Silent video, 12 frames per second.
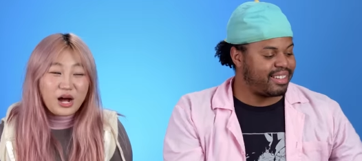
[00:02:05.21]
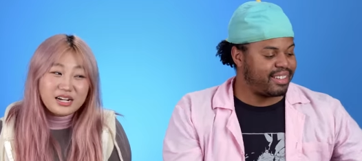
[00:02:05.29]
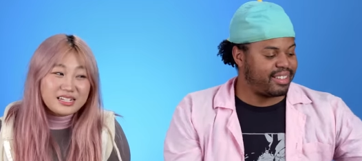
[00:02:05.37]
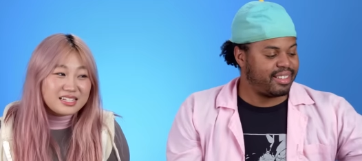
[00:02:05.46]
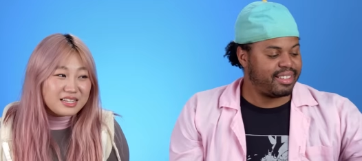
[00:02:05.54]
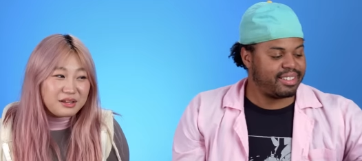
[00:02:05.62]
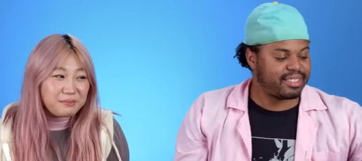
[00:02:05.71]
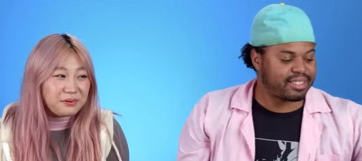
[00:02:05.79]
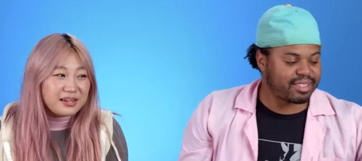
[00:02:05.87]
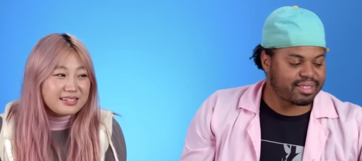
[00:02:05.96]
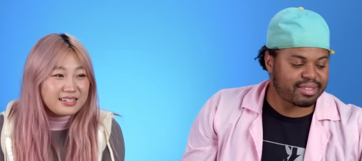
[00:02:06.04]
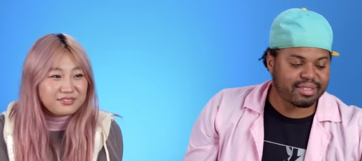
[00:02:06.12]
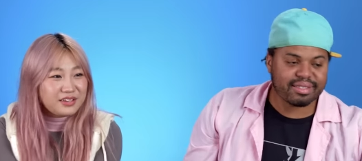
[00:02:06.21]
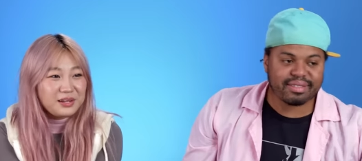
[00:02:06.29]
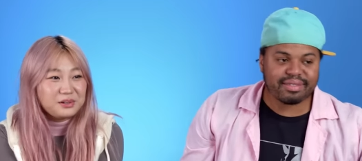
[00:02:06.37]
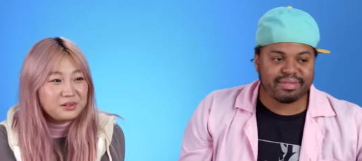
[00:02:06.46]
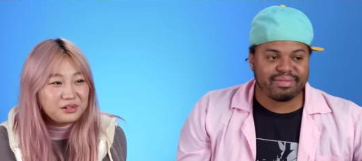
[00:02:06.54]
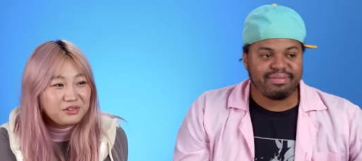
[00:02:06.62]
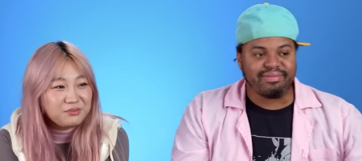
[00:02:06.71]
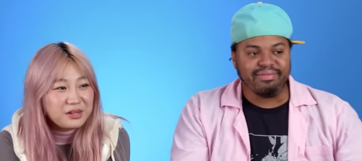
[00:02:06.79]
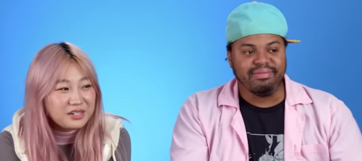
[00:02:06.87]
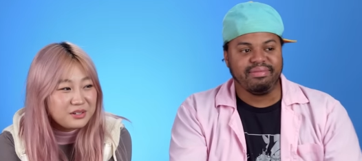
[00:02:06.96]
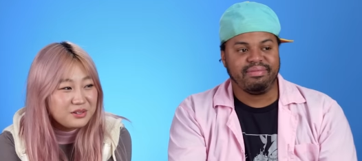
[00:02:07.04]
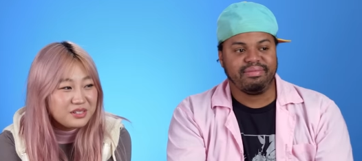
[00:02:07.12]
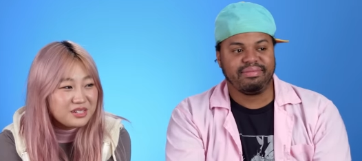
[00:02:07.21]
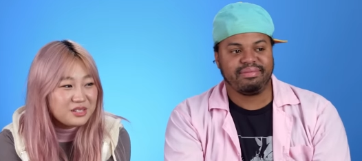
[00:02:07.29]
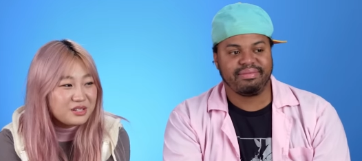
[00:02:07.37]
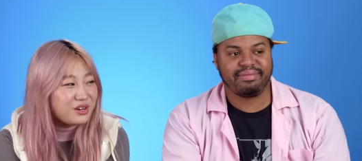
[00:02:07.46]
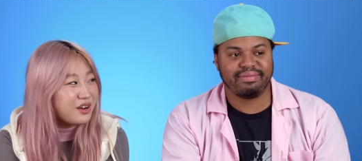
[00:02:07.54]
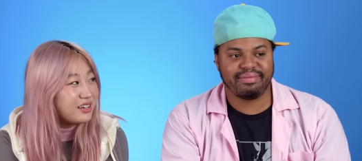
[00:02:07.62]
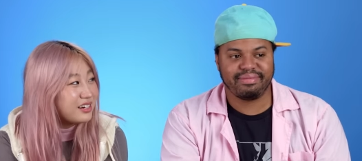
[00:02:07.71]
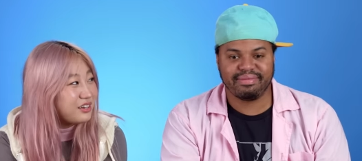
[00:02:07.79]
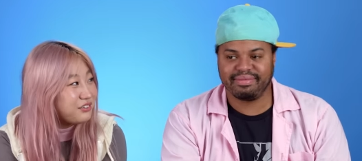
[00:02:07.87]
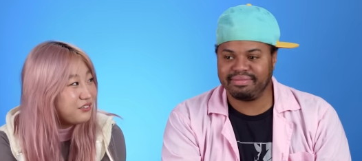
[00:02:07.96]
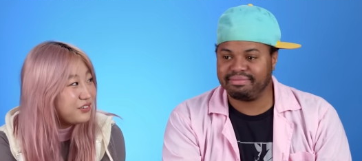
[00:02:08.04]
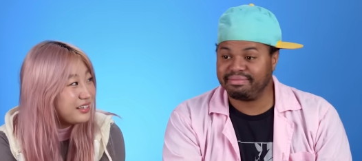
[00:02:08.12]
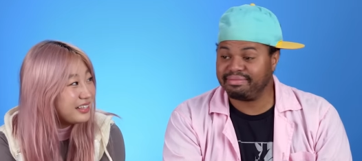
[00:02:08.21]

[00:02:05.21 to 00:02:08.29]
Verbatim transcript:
Speaker 1: Honestly impressive. I don't know if my nose is strong enough.